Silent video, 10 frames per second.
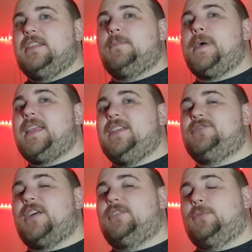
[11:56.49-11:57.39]
the Bene
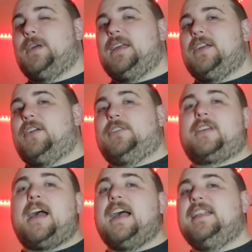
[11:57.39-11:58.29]
Gesserit is
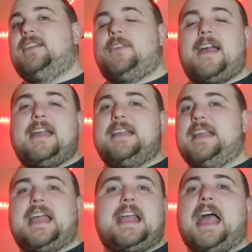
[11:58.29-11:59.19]
kind of
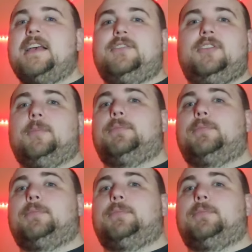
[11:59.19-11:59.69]
has their